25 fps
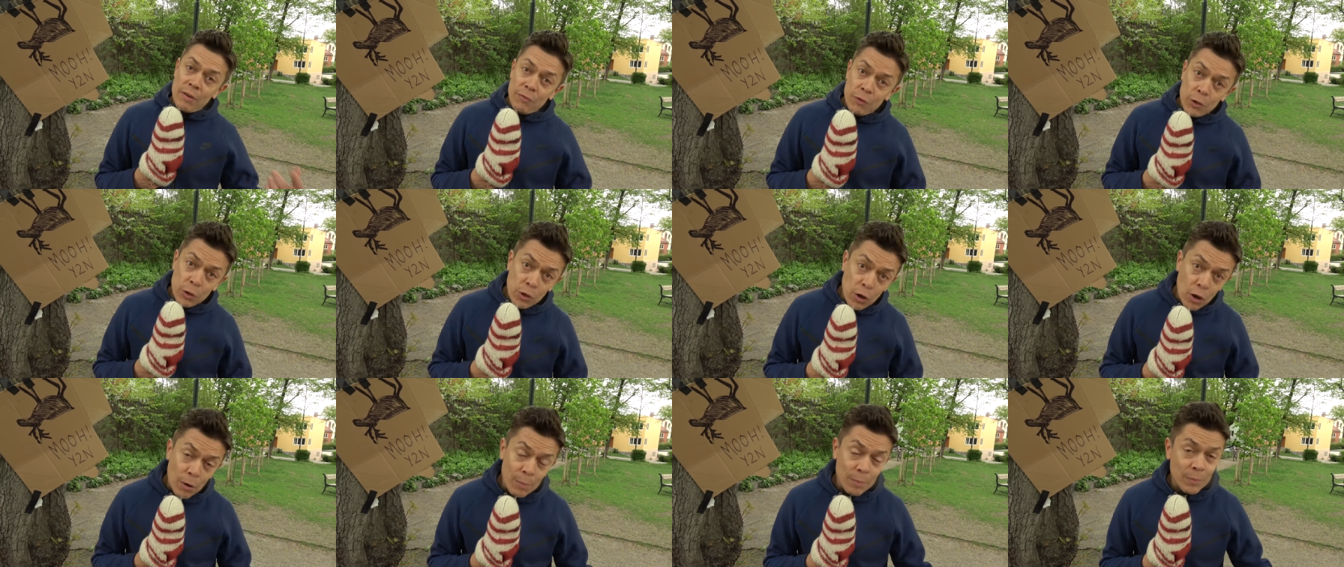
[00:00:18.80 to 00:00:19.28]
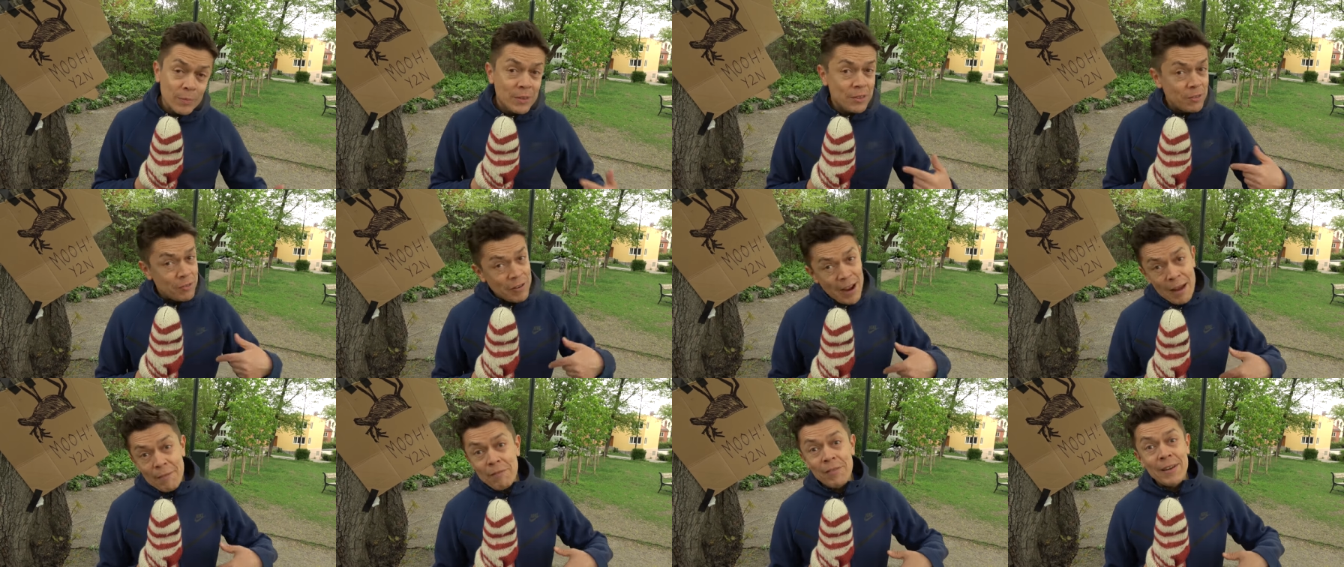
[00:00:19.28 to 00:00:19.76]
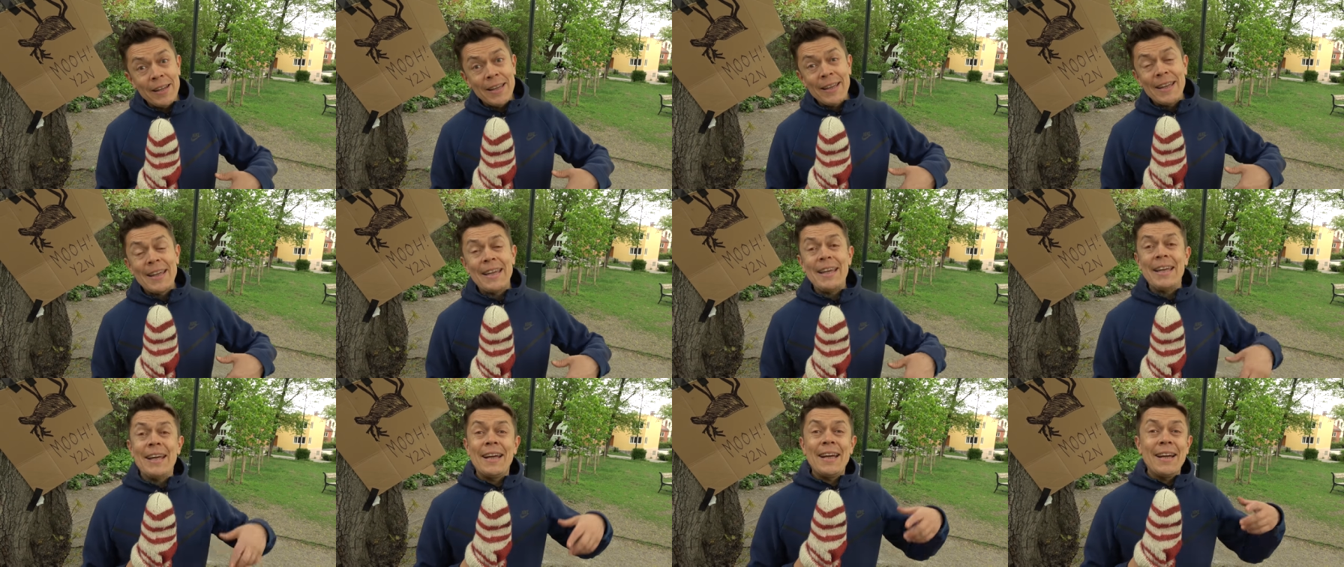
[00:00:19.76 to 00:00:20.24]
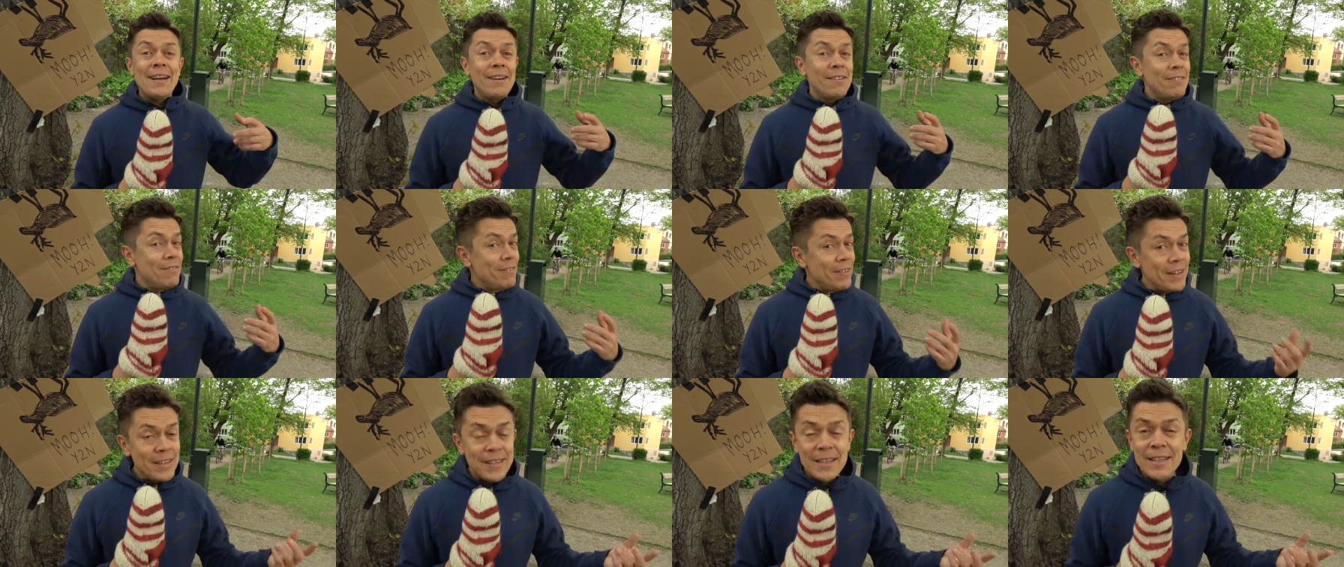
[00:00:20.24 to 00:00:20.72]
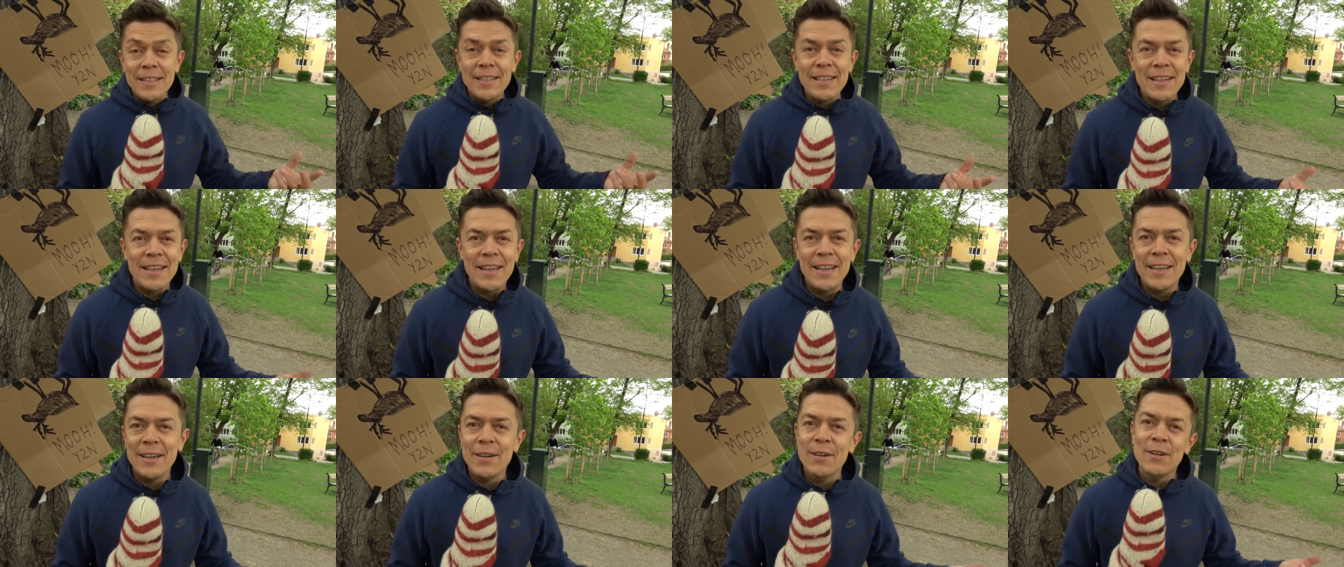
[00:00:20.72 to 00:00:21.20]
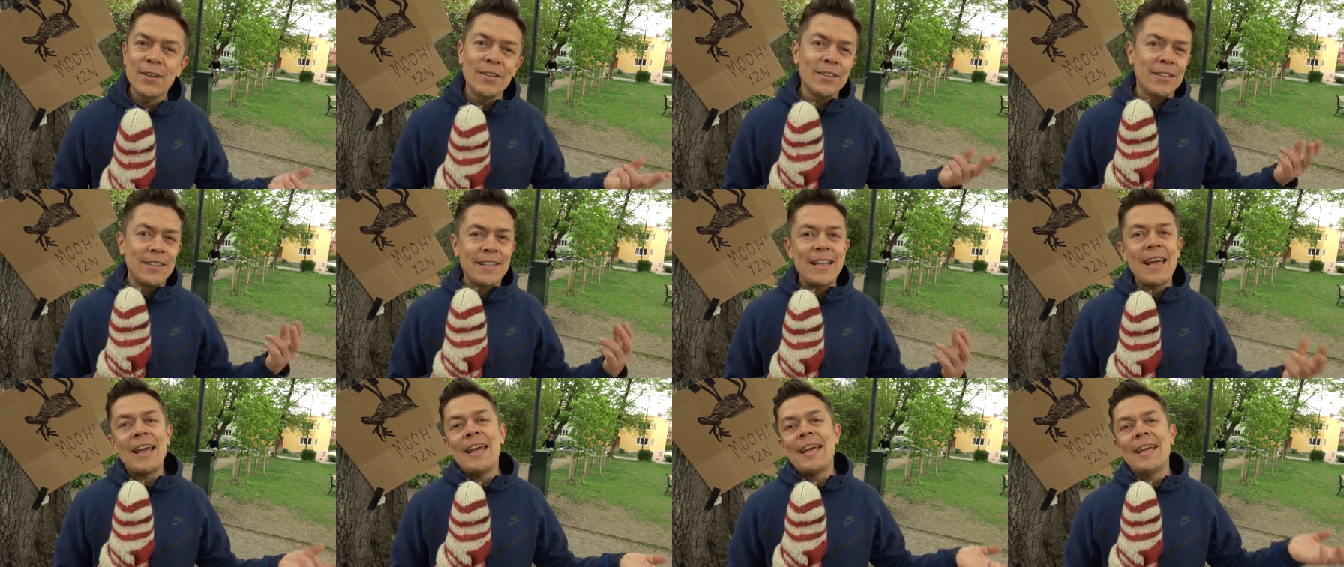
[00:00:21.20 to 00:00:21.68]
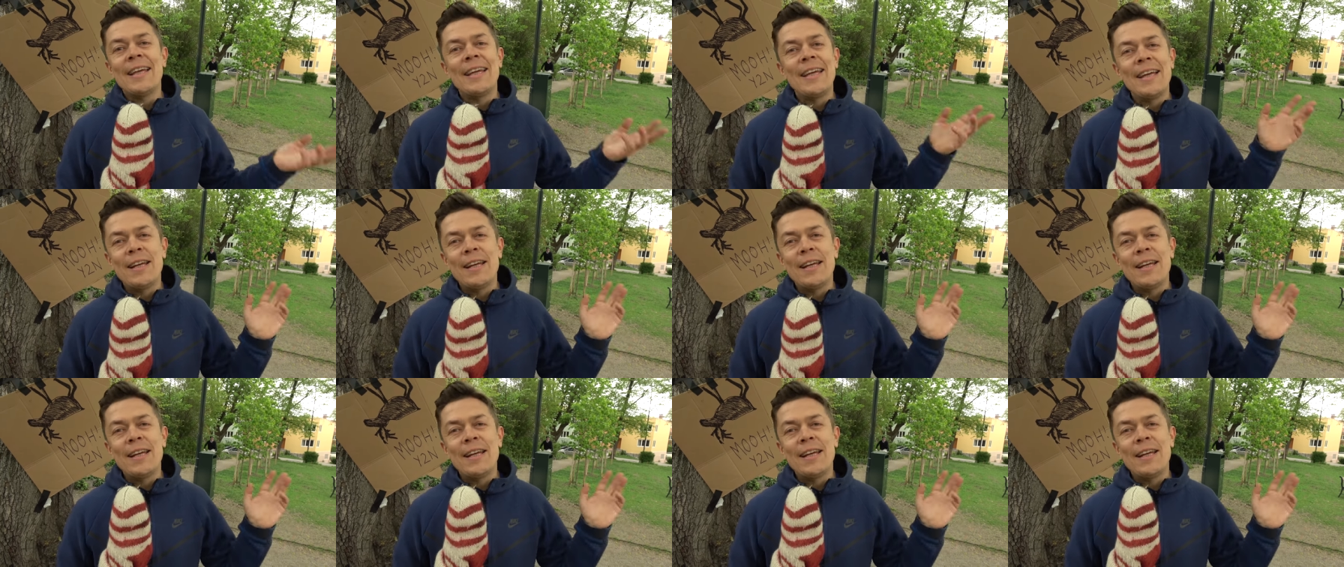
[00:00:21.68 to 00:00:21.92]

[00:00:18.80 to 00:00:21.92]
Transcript: if you come traveling here, visiting, staying